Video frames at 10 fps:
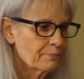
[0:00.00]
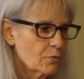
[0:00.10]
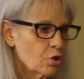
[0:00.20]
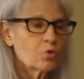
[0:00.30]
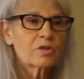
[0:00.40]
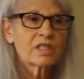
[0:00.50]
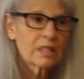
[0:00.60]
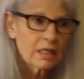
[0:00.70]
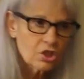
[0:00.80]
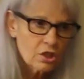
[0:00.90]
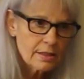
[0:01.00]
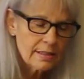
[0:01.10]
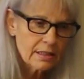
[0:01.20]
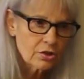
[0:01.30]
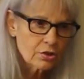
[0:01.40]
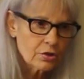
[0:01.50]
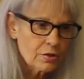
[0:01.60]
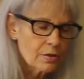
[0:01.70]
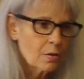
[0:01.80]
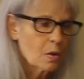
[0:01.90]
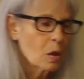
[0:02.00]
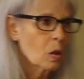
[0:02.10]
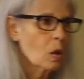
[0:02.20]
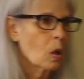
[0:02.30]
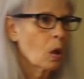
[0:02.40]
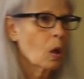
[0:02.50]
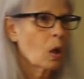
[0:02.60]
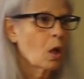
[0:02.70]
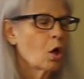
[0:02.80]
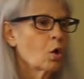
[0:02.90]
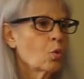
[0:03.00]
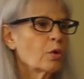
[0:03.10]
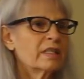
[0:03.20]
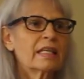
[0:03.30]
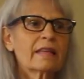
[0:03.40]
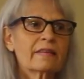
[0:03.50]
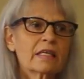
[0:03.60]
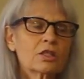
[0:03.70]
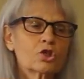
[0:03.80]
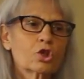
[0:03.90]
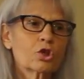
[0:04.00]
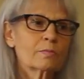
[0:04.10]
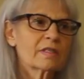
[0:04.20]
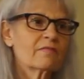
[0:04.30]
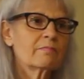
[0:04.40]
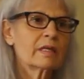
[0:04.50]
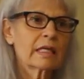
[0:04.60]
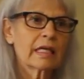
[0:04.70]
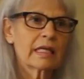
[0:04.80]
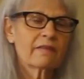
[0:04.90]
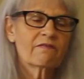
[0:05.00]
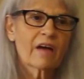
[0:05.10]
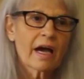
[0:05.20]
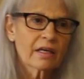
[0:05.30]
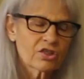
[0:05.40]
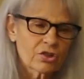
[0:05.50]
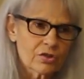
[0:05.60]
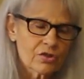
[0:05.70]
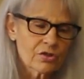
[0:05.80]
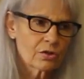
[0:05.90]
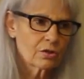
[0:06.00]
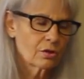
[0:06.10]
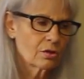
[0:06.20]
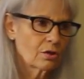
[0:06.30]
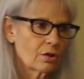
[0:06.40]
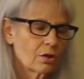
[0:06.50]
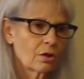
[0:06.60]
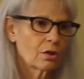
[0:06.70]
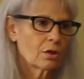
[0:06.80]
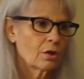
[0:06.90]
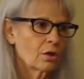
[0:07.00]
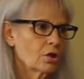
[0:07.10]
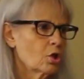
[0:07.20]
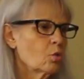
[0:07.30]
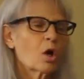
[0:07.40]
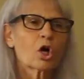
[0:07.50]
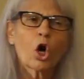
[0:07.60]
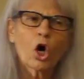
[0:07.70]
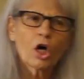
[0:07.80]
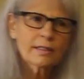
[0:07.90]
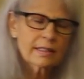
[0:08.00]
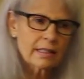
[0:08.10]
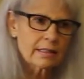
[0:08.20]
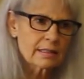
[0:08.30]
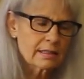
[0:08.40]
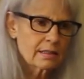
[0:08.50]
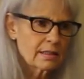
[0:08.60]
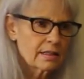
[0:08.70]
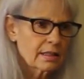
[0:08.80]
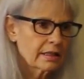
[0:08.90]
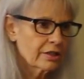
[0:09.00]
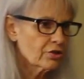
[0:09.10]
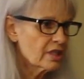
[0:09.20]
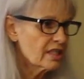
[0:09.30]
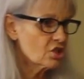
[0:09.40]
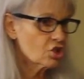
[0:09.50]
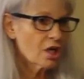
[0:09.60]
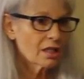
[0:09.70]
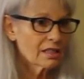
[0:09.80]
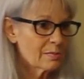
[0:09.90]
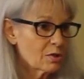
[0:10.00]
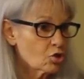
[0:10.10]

youth detention centers. We didn't think in terms of mitigating factors. What caused this? Clearly, this child has been